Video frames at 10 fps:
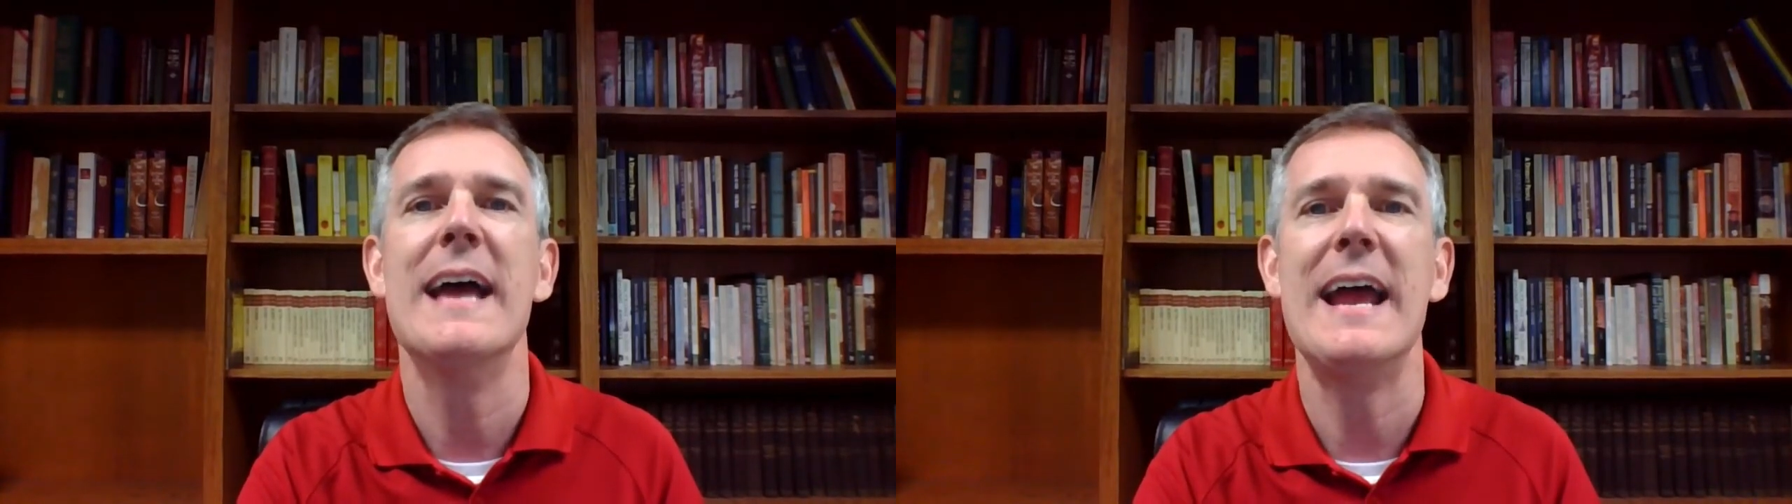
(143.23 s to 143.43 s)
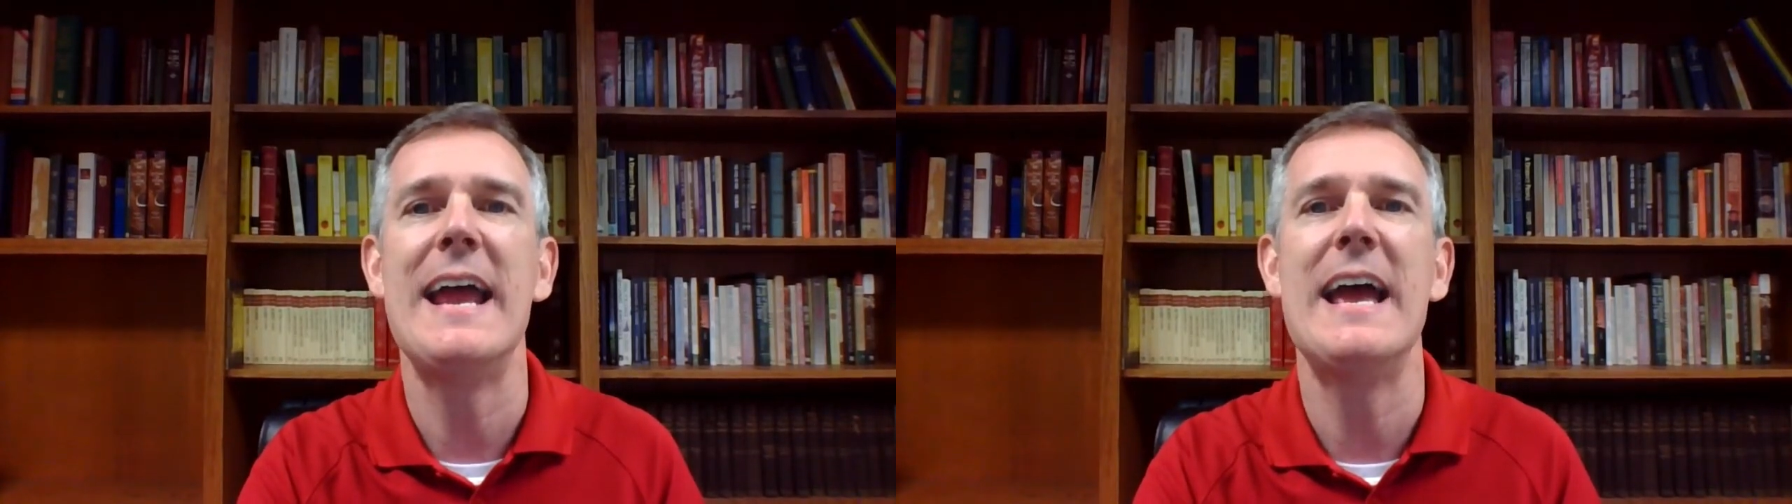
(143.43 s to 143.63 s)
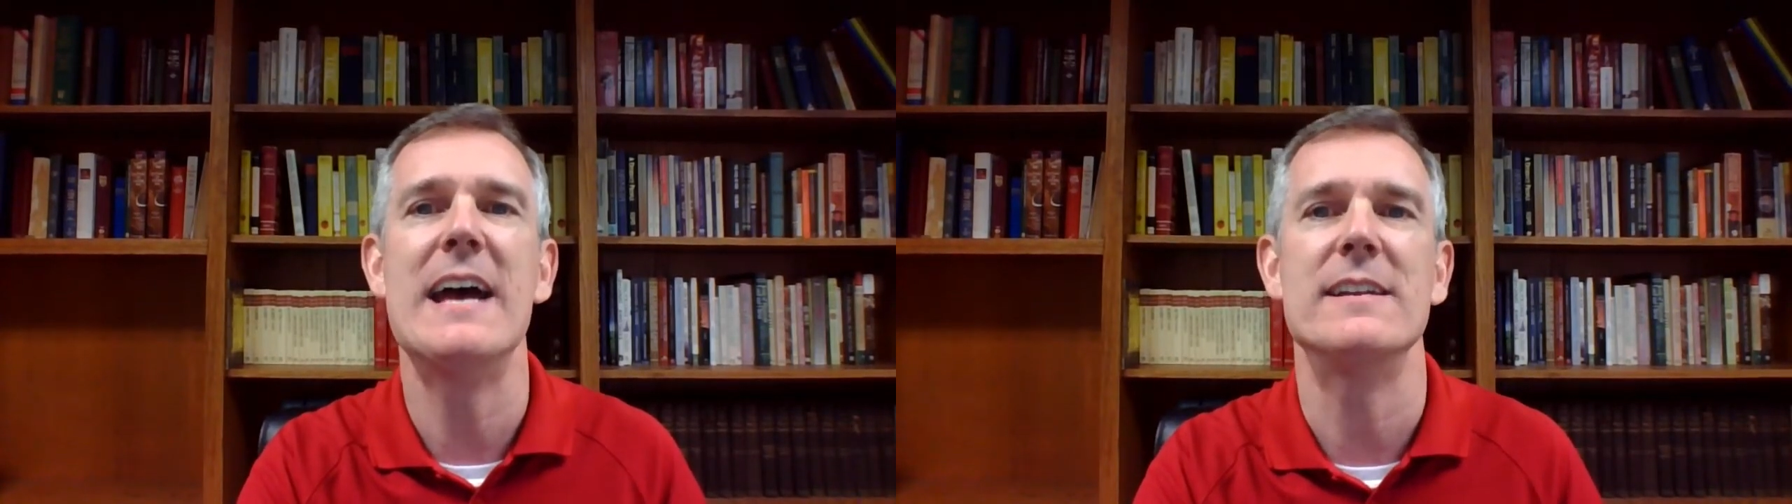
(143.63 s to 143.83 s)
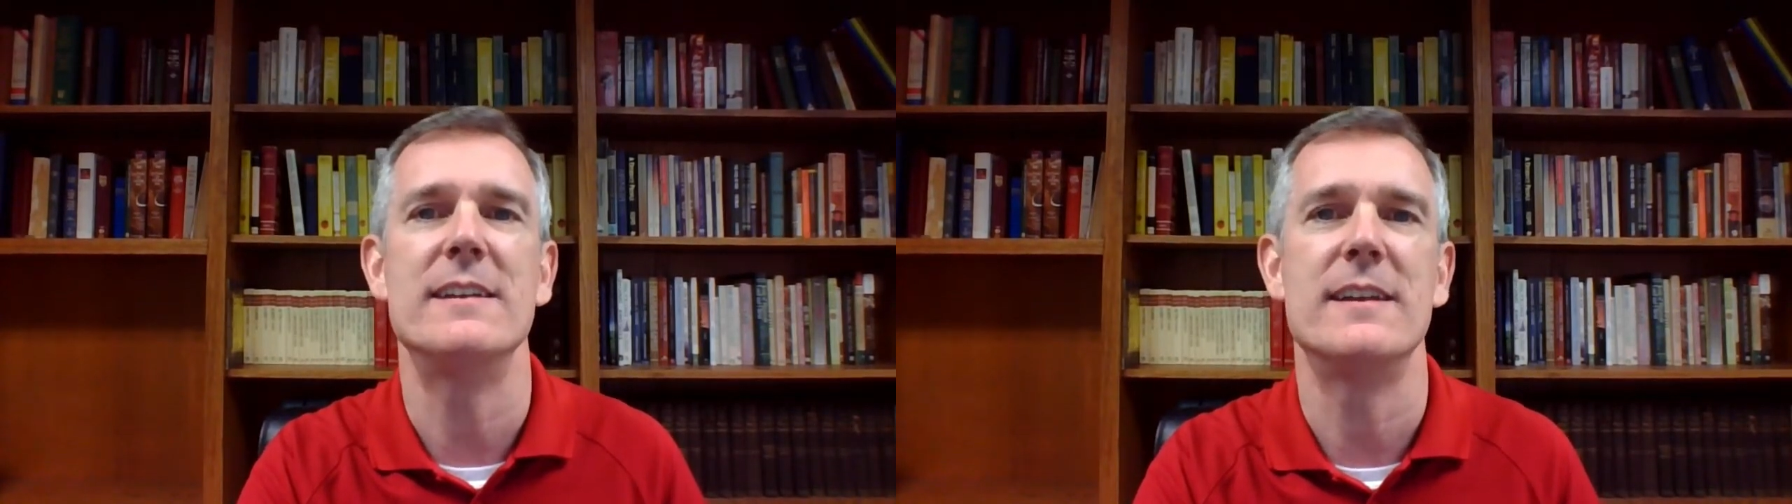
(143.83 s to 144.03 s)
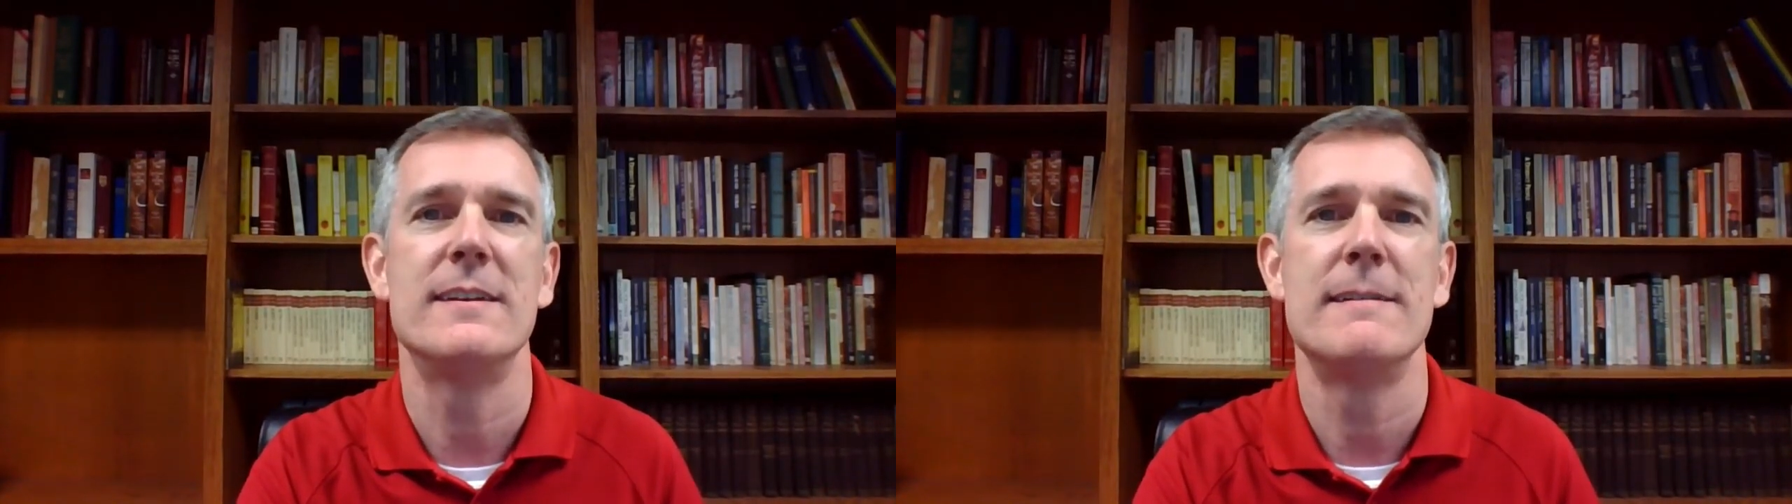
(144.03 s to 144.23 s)

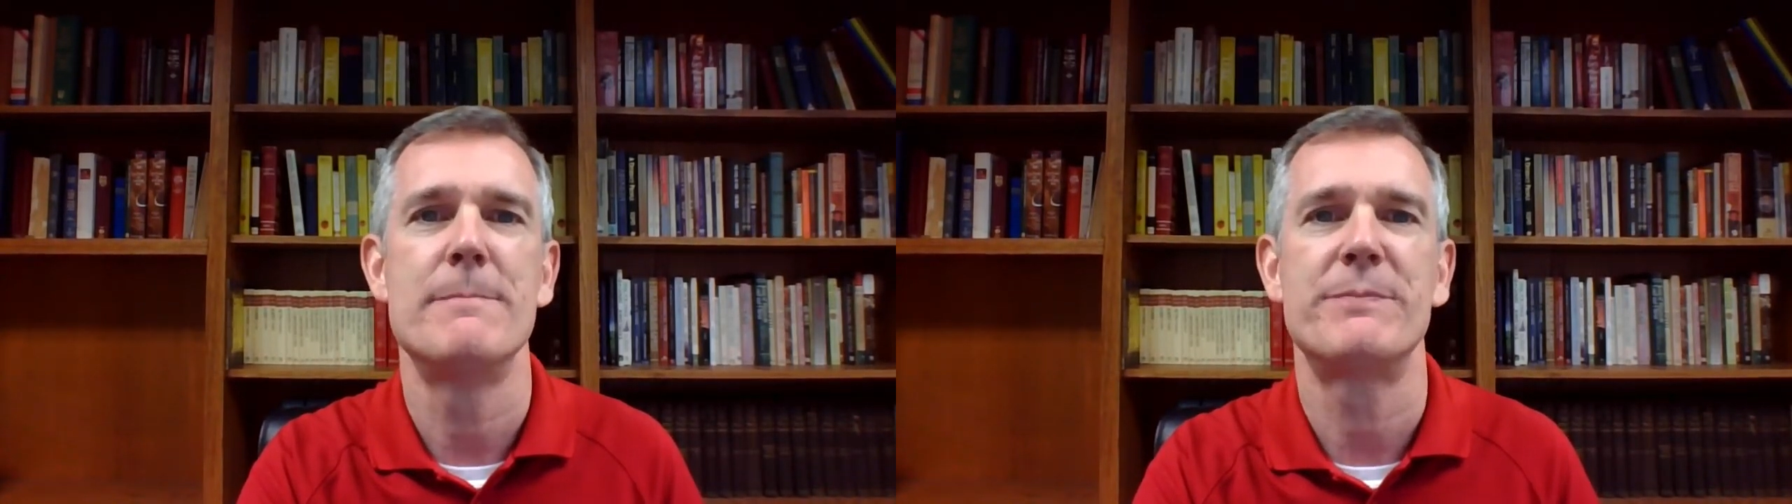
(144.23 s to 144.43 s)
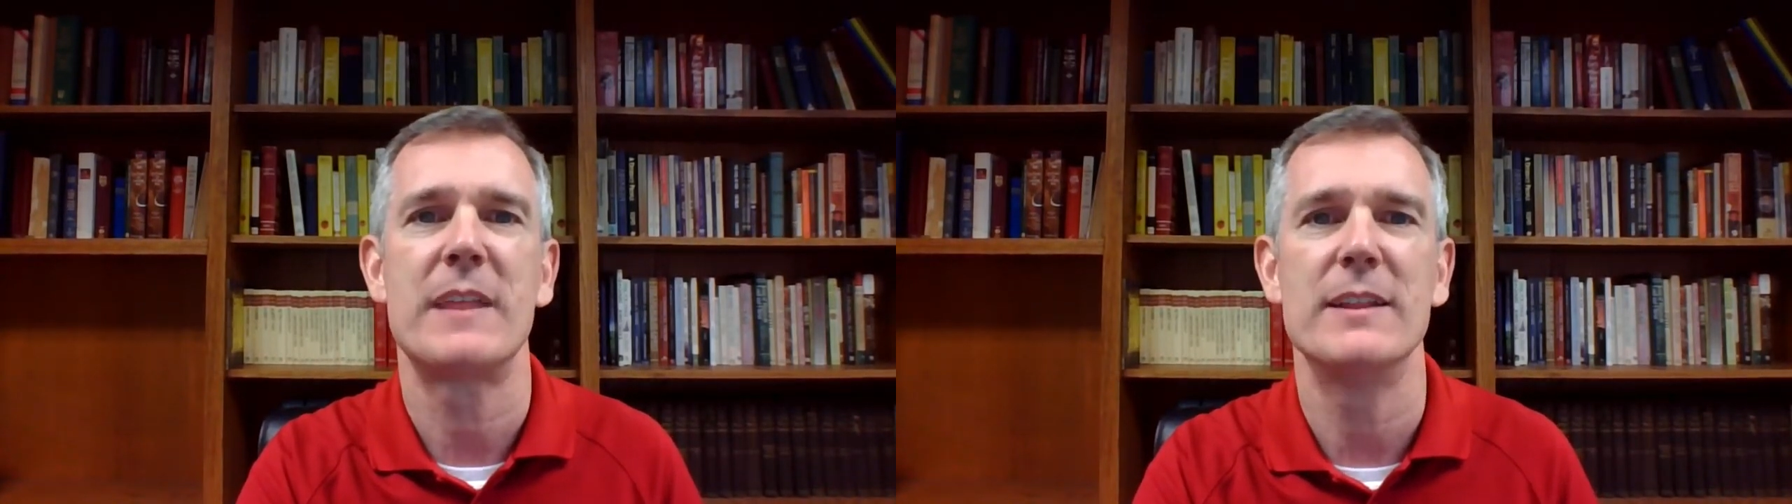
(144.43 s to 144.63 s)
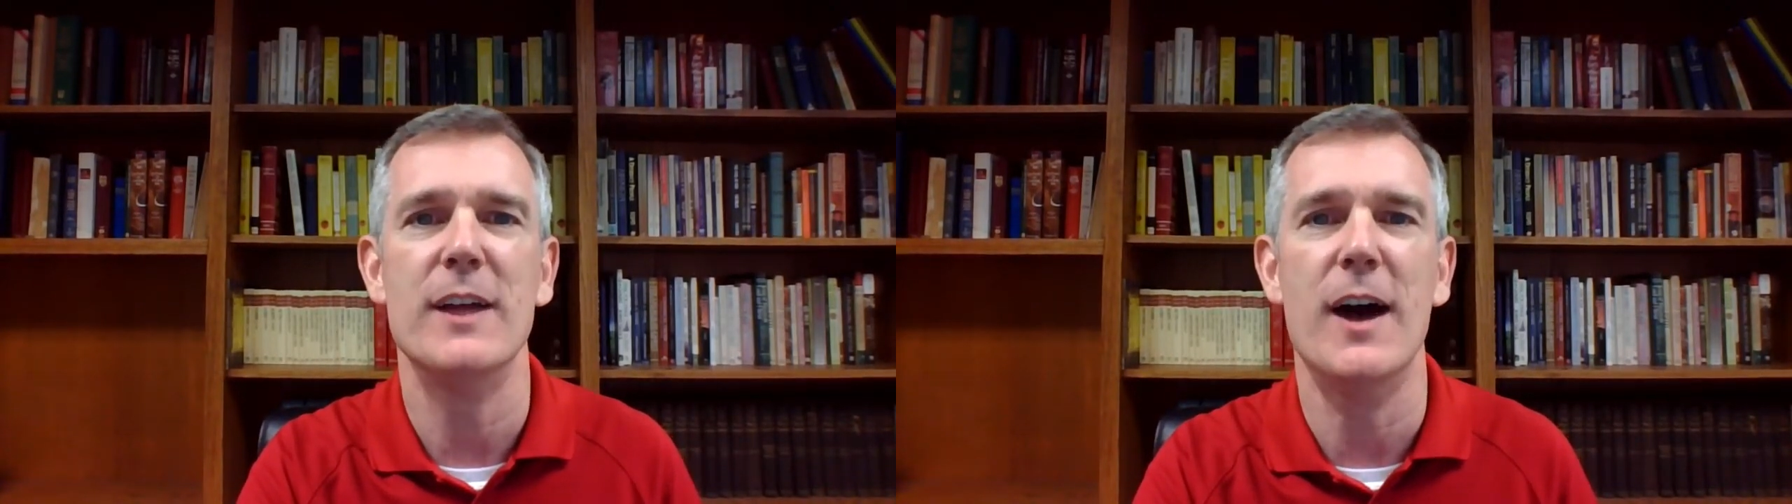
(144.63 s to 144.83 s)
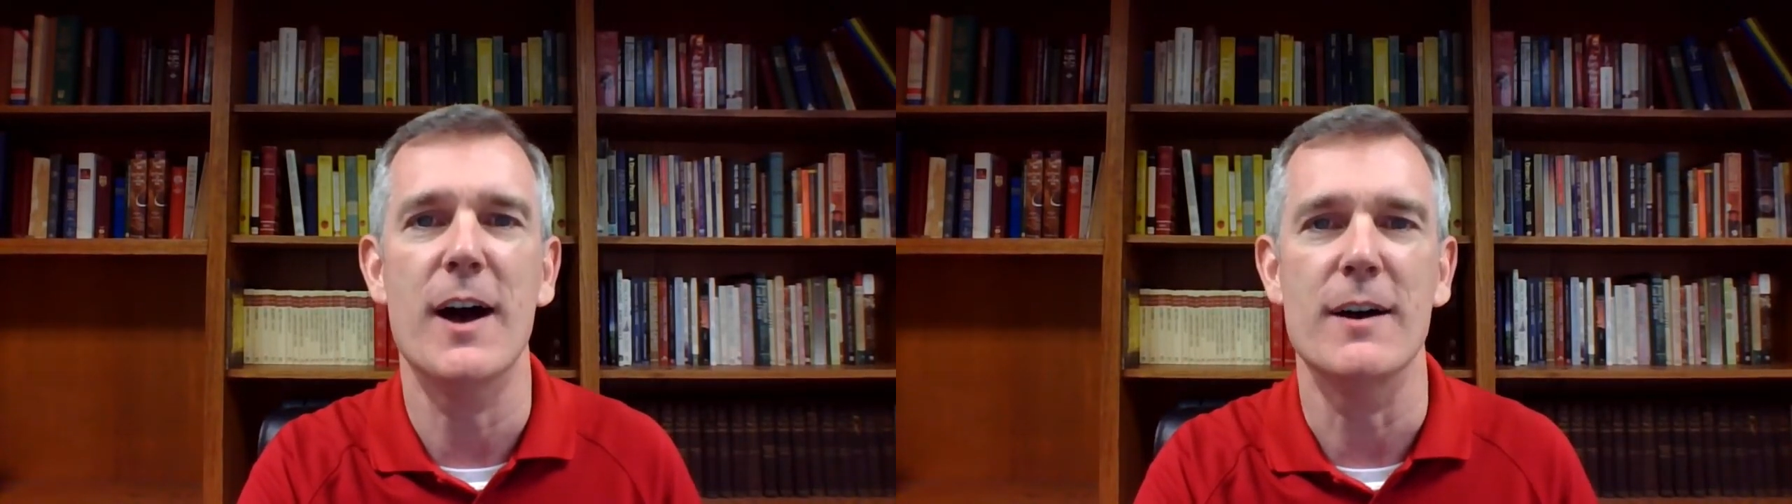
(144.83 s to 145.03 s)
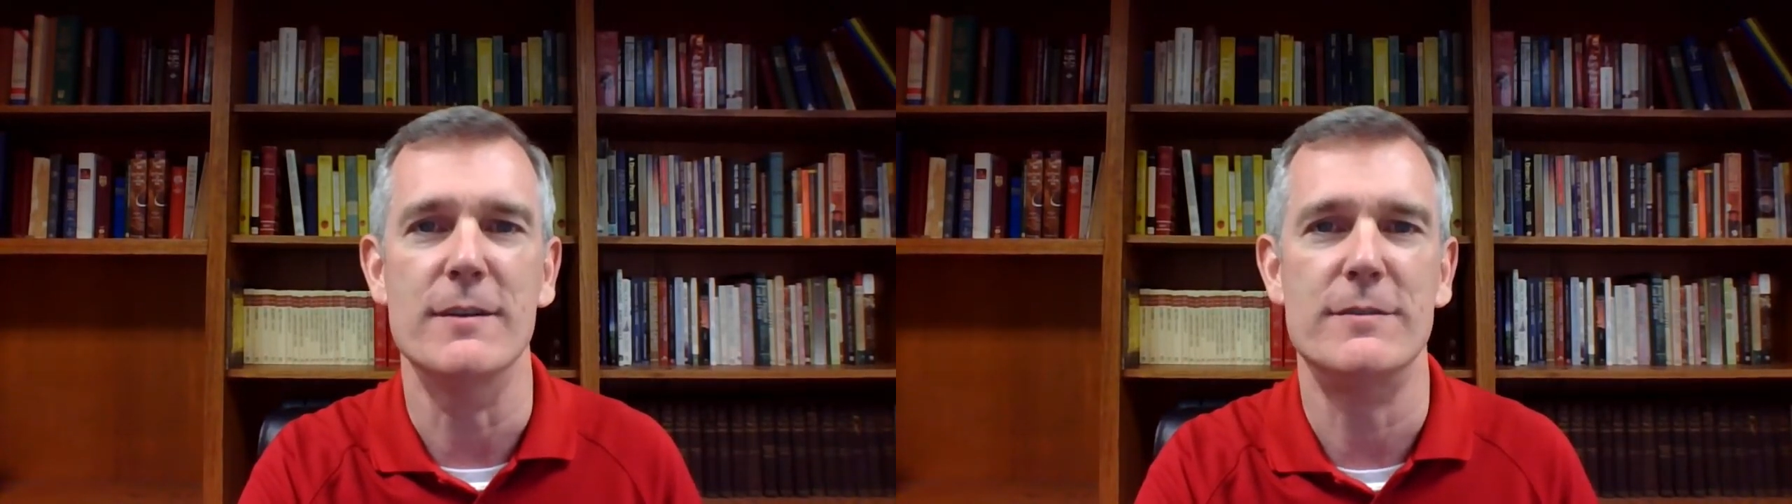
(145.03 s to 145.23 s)
and
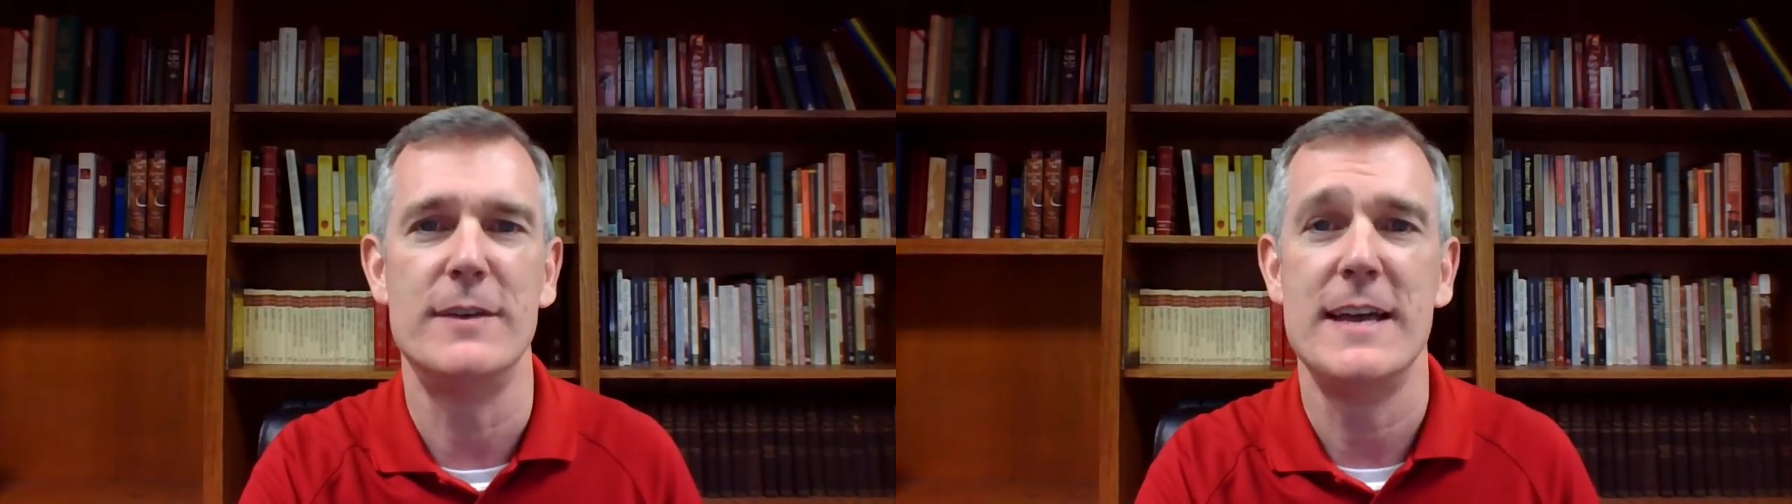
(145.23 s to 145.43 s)
love.